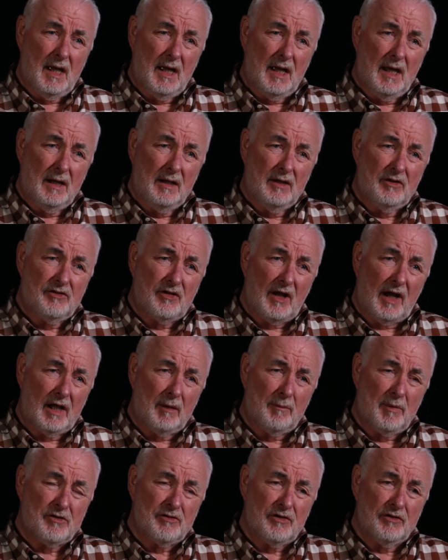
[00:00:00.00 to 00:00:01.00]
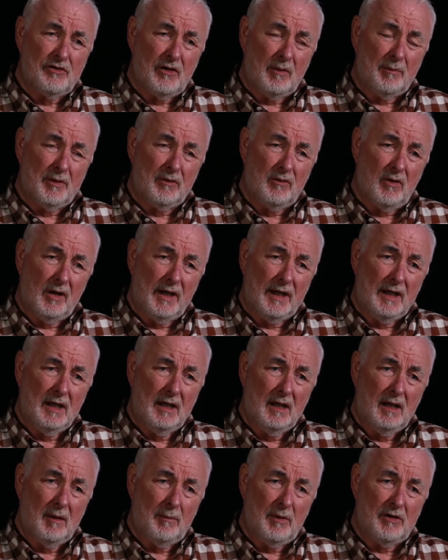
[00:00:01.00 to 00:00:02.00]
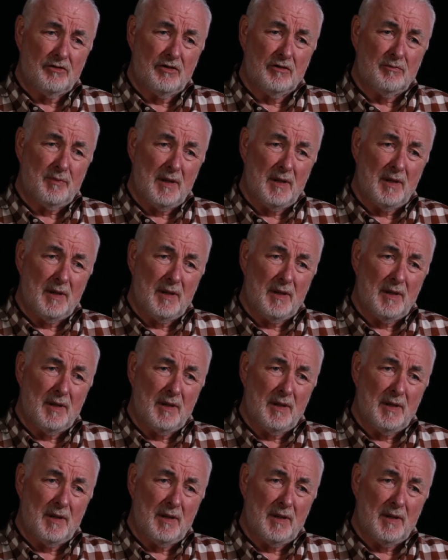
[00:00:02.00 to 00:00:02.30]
in setting a business up and running a business.